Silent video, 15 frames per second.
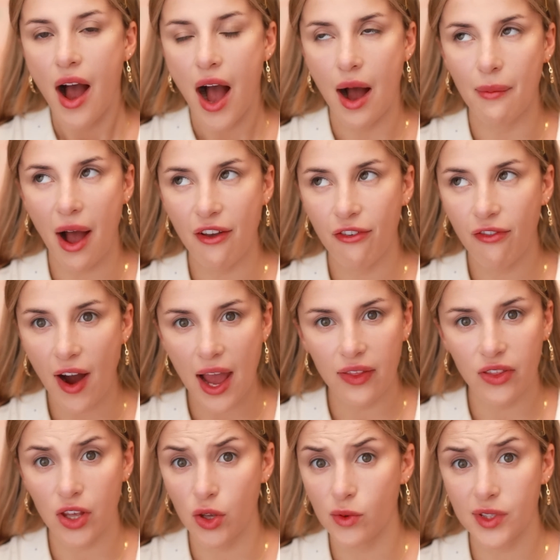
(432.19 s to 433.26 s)
I
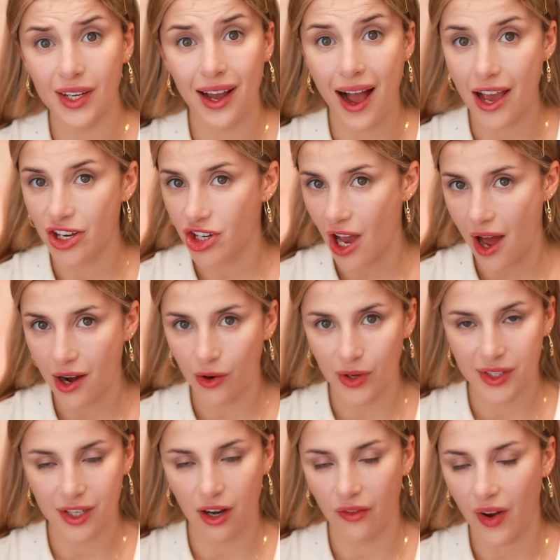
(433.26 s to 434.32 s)
find that using eyeshadow
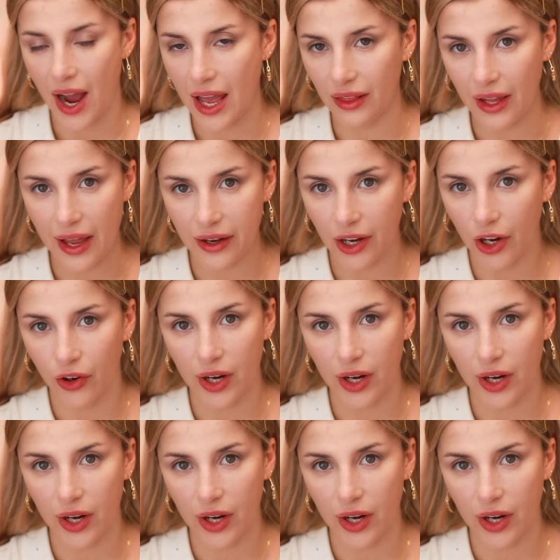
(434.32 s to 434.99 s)
instead of eyeliner